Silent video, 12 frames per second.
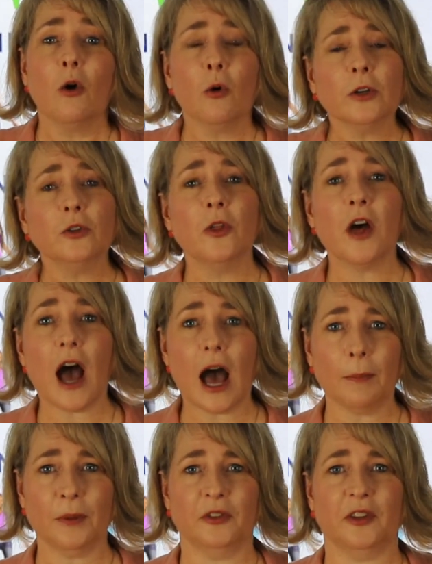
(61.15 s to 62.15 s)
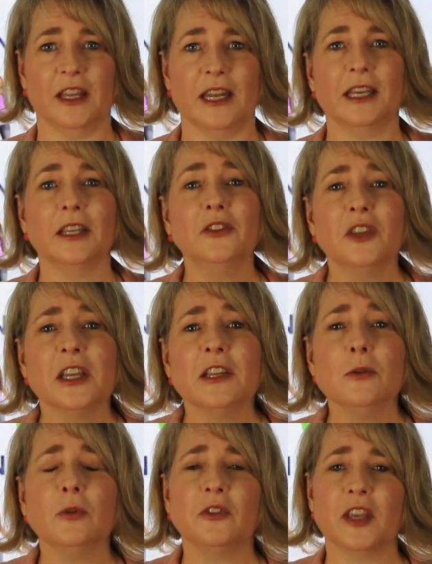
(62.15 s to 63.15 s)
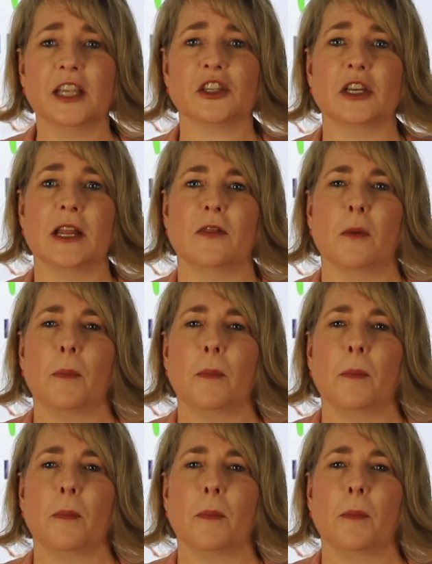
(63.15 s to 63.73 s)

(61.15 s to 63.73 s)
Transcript: or do the opposite and continue sanctioning the